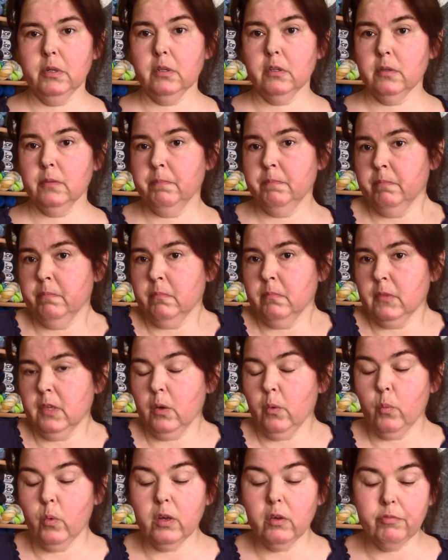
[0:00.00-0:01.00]
but
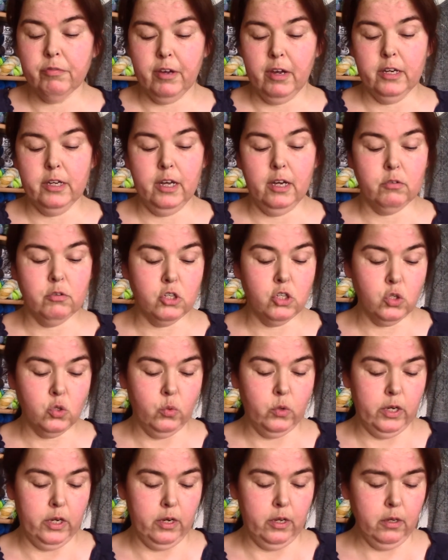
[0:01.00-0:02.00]
we'll find out
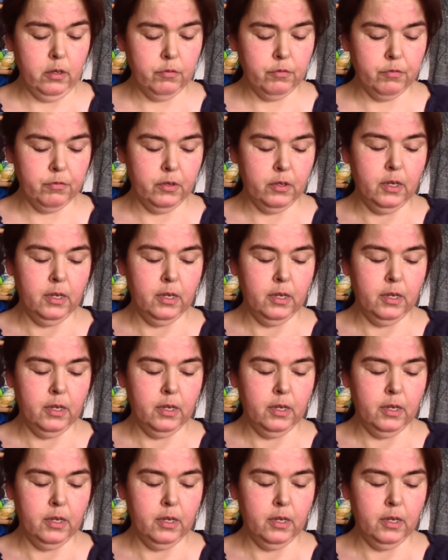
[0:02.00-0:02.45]
soon enough.